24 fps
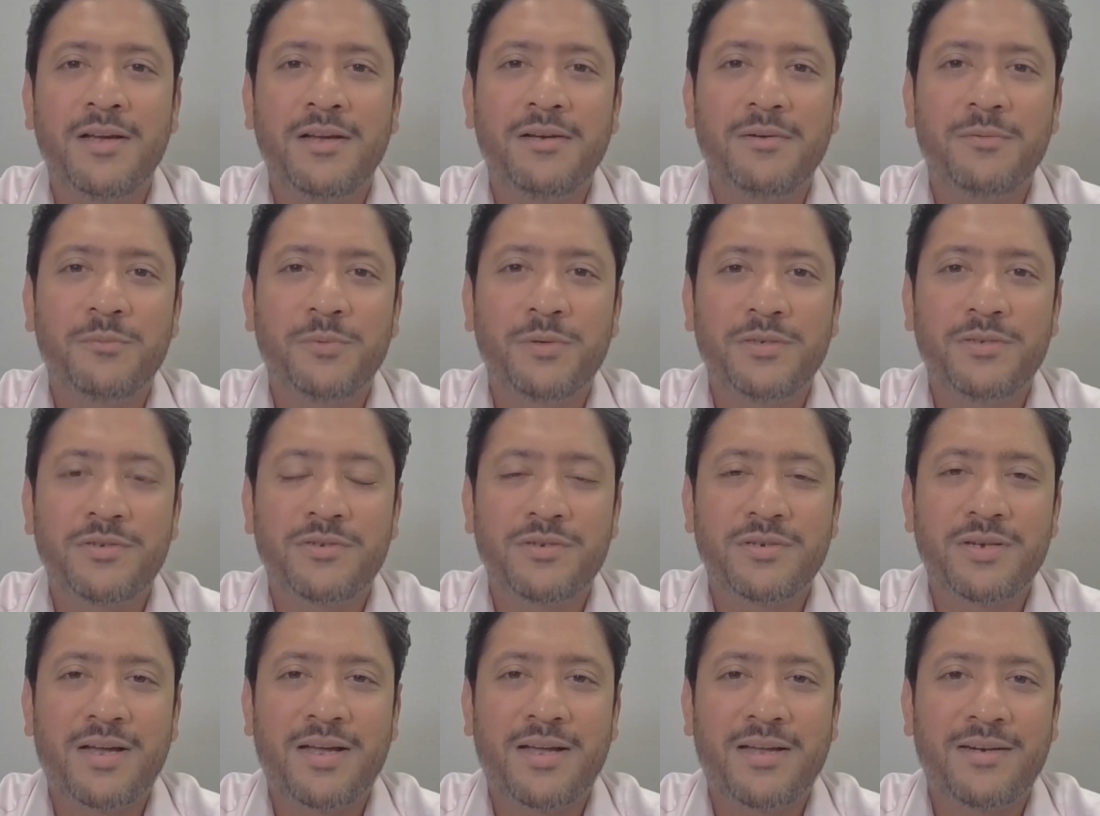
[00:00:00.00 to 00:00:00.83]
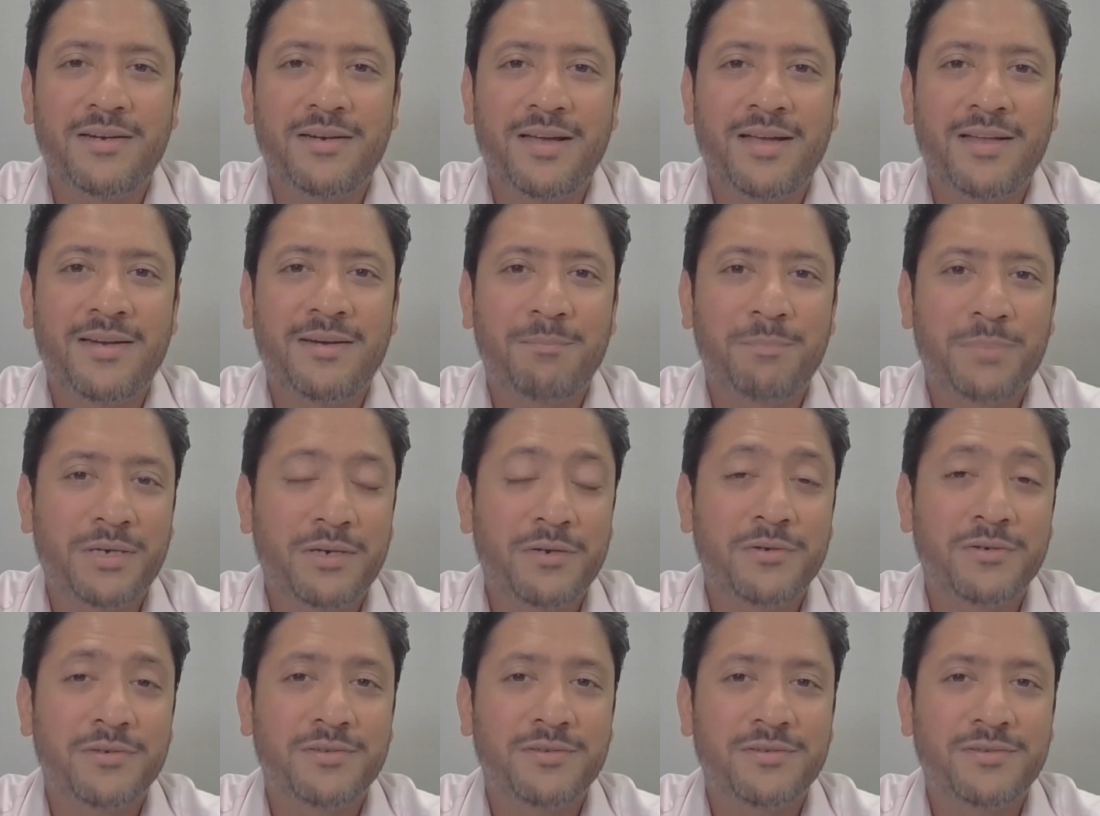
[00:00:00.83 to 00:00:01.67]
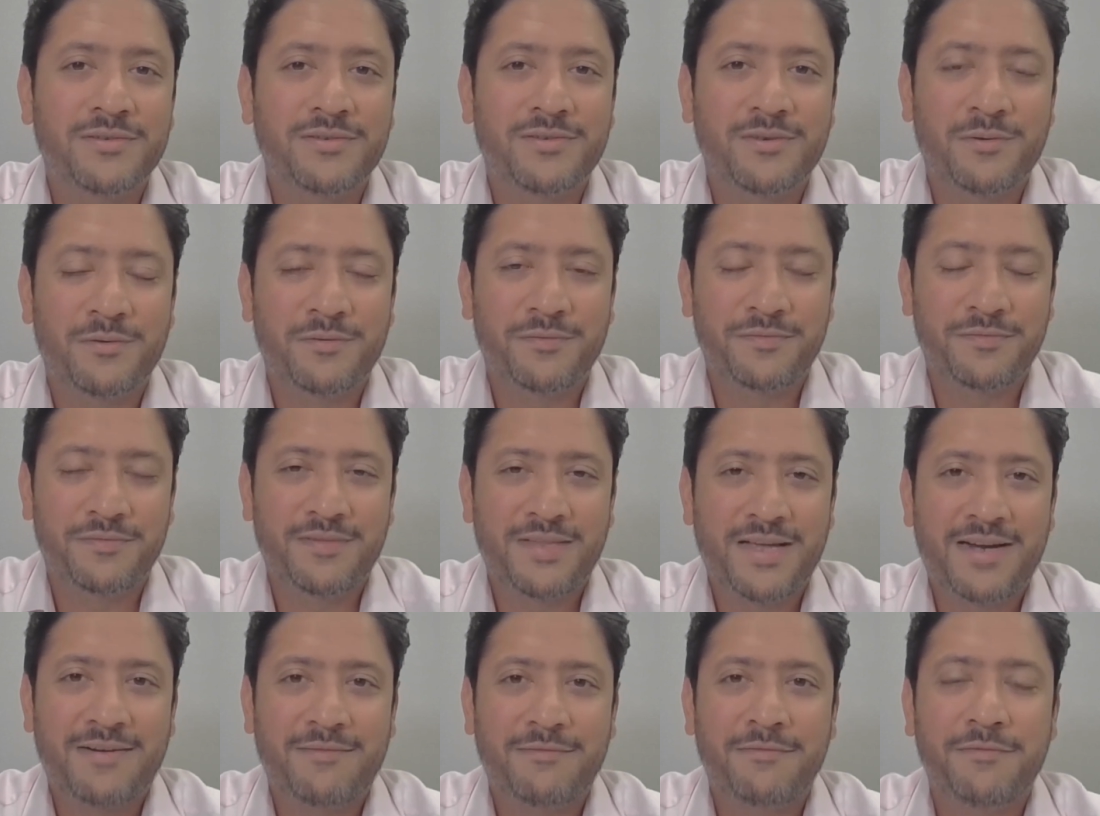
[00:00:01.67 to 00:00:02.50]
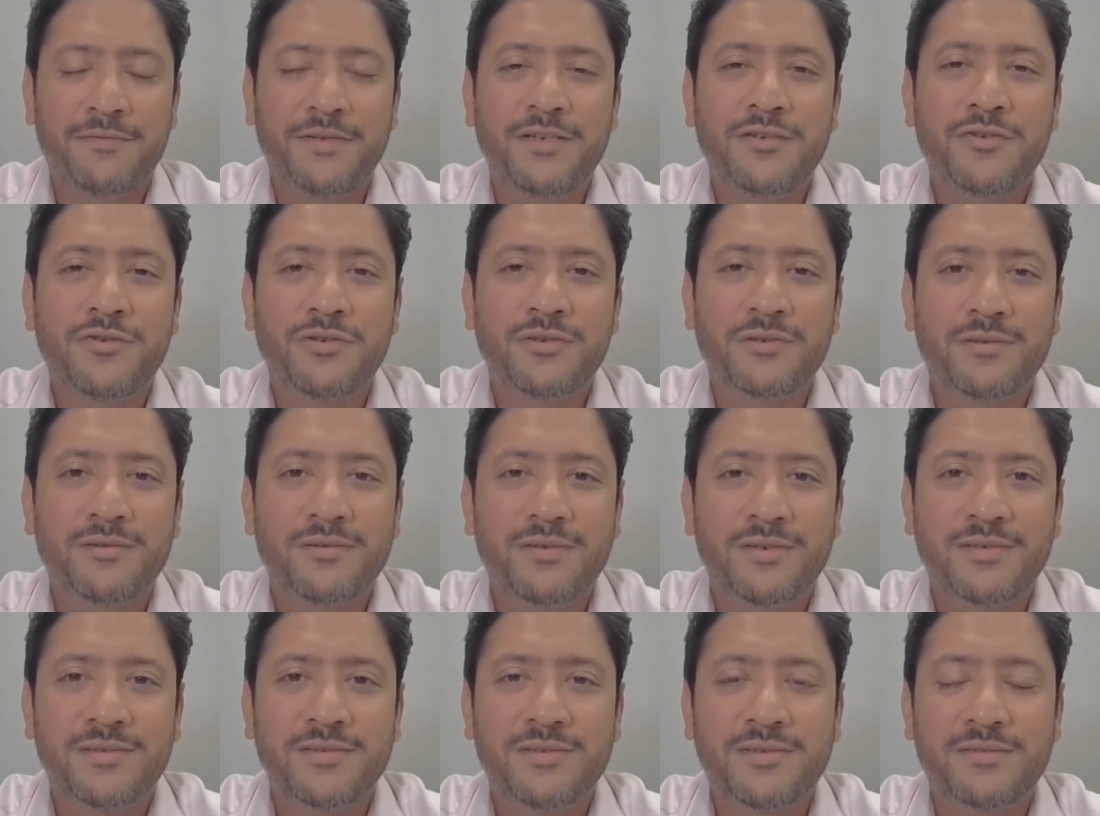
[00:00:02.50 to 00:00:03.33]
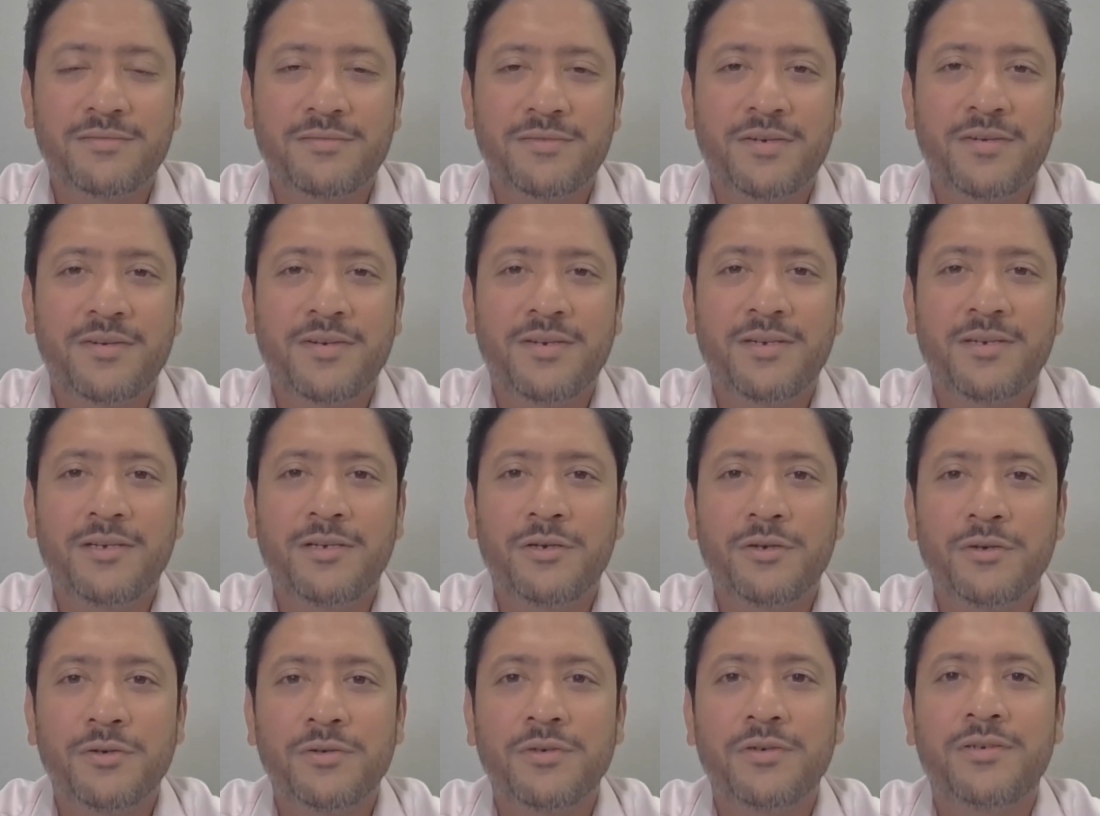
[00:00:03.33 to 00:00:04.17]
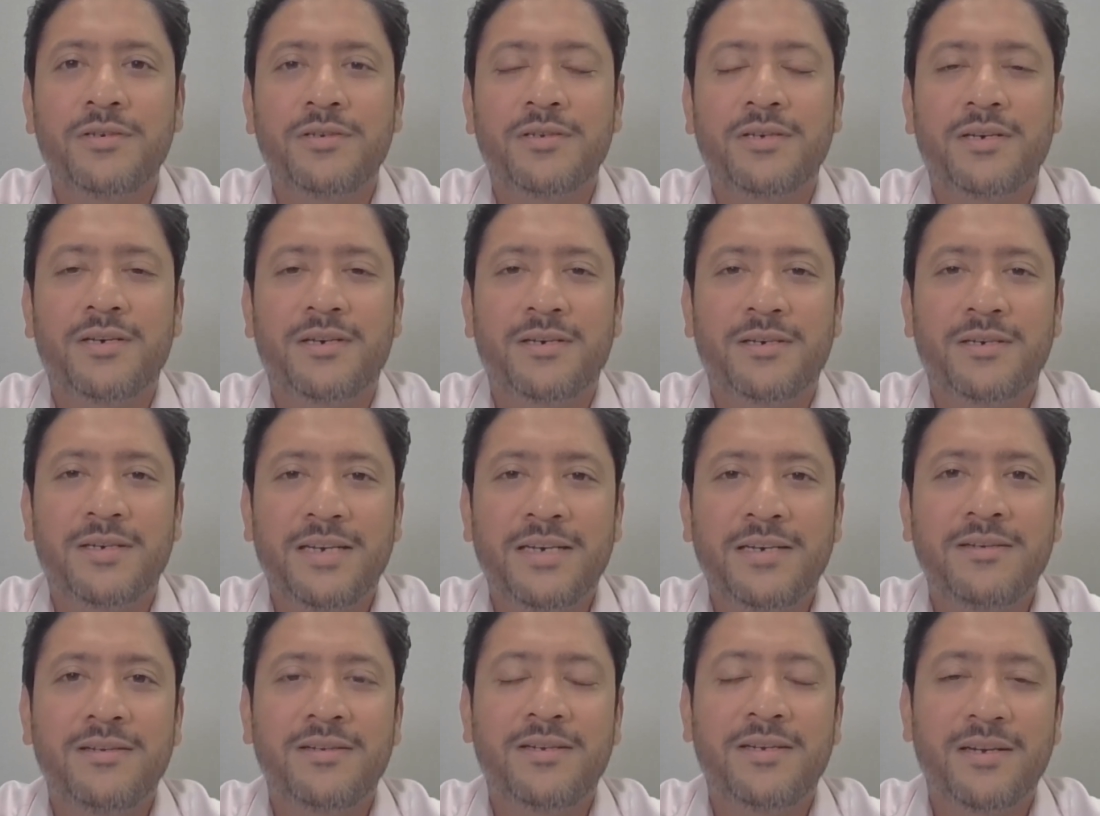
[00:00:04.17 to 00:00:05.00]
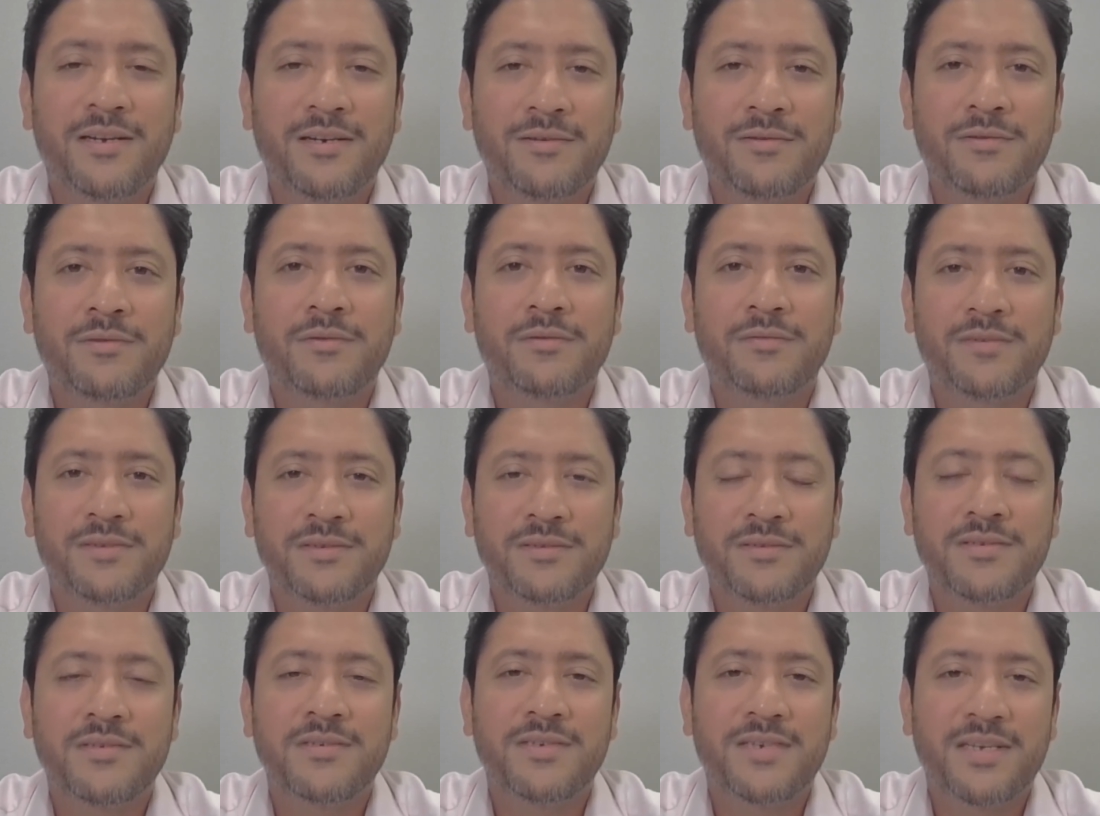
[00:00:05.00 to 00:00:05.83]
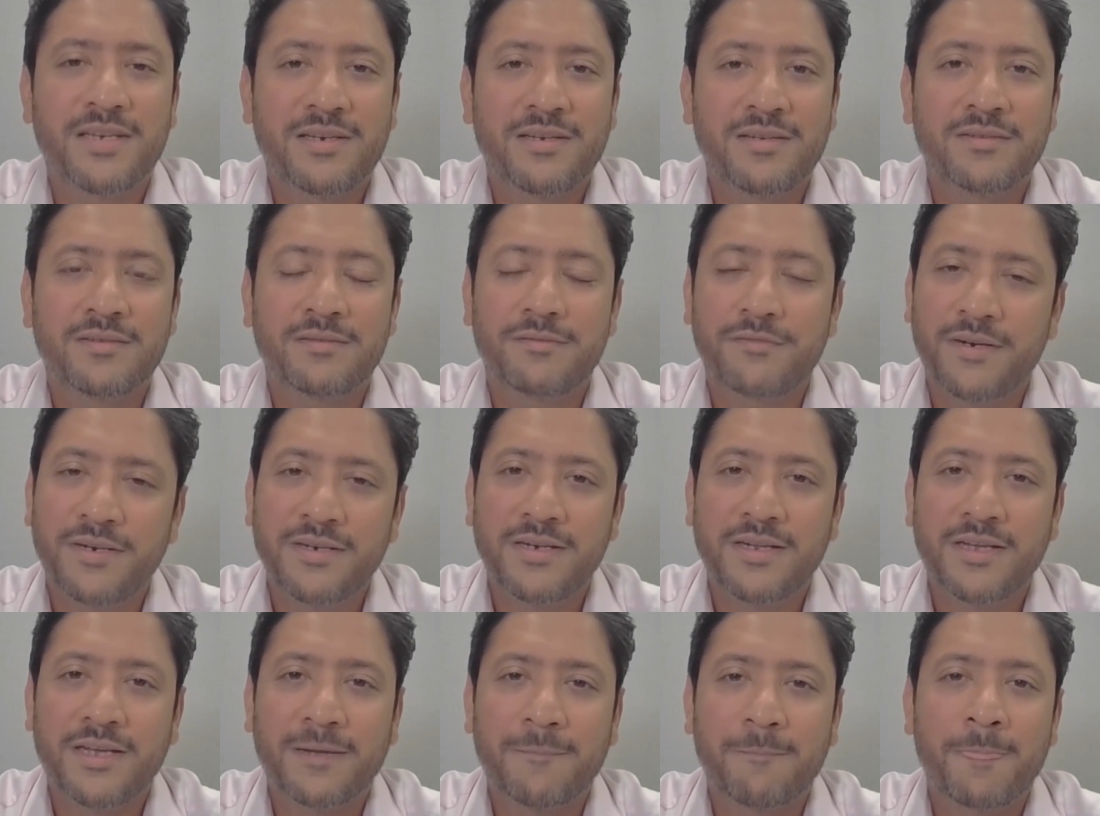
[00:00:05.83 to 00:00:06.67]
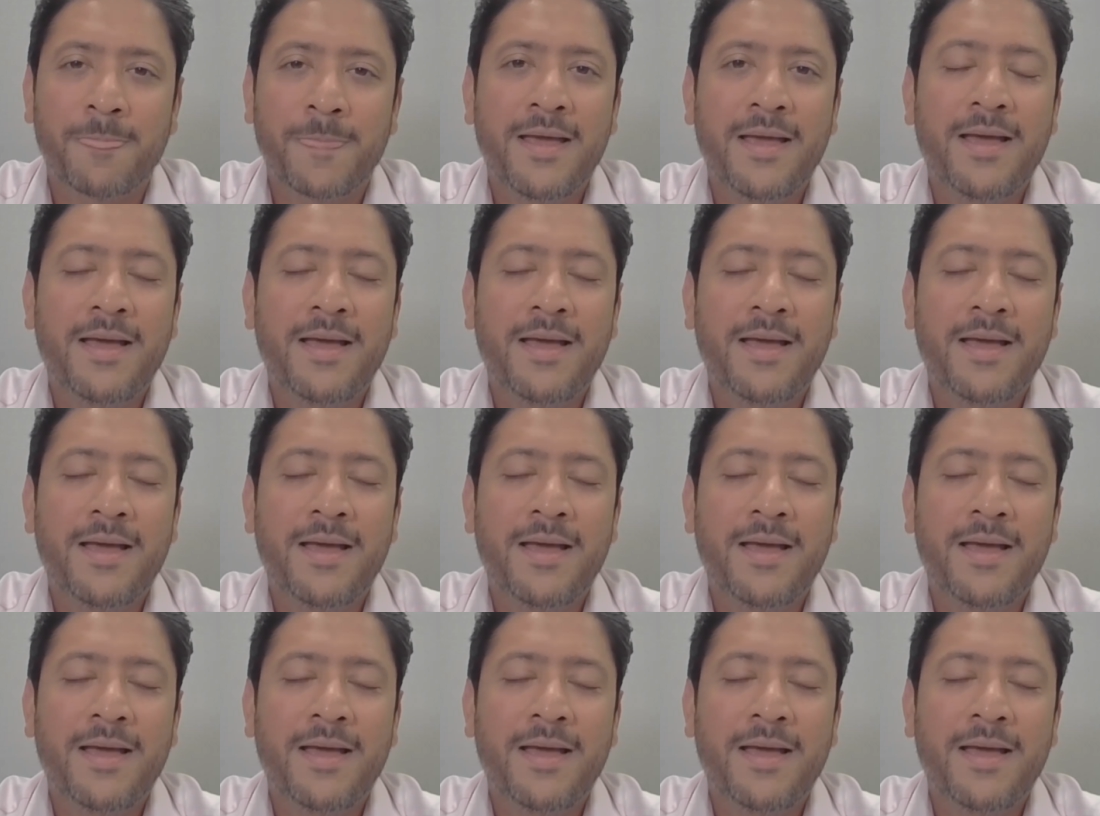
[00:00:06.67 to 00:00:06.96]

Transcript: which and because of that feature, it's a very good indicator of instantaneous funding.